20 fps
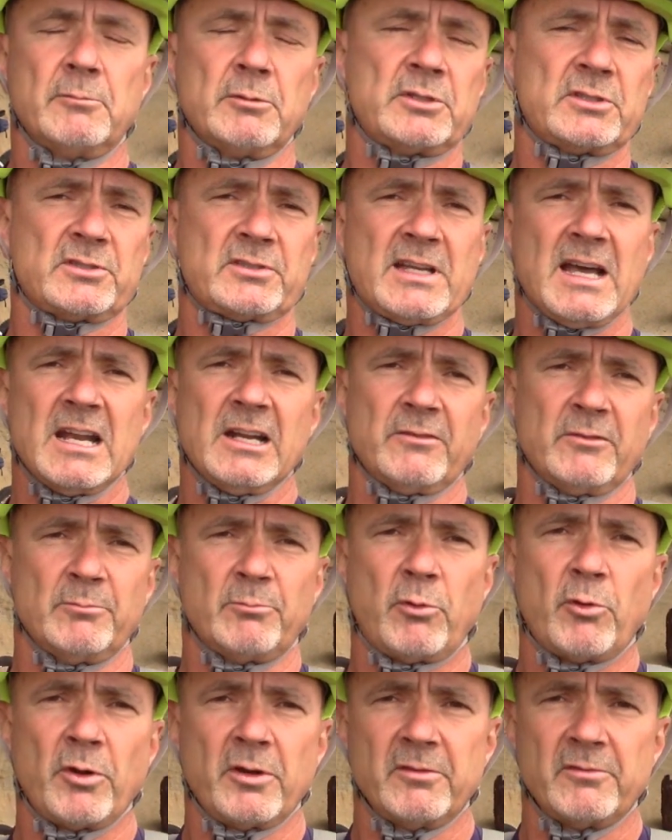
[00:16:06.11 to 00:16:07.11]
which is kind of
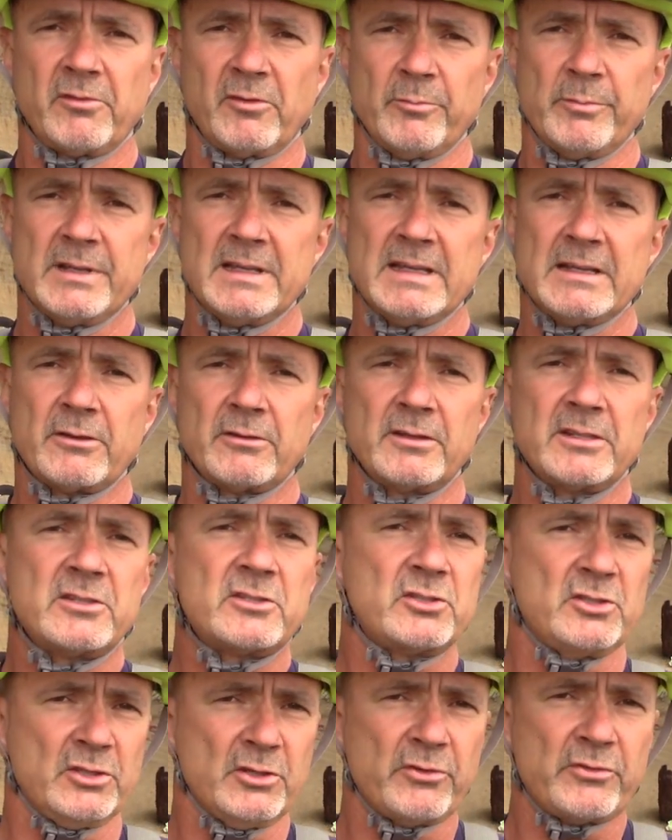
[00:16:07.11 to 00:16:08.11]
important for me, or at
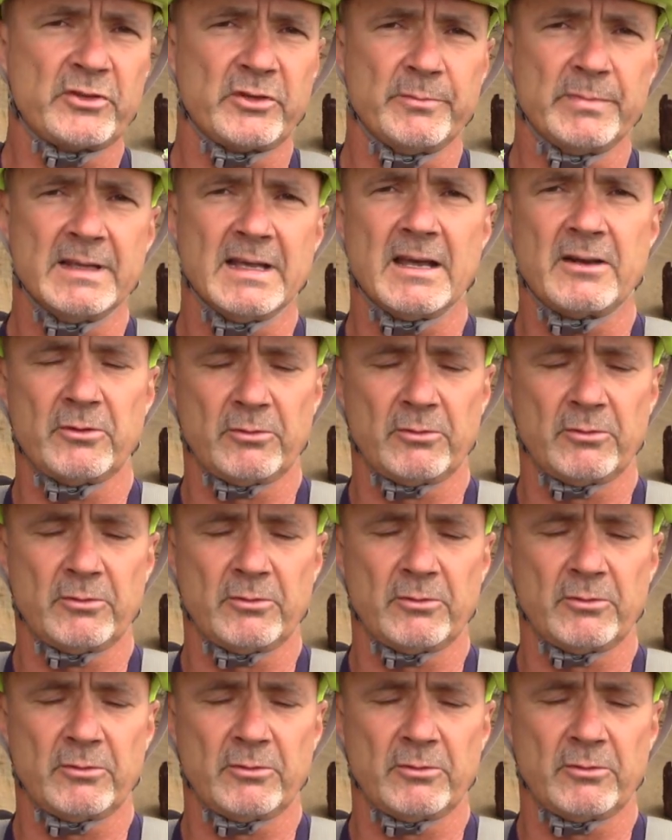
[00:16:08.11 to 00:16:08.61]
least used to be.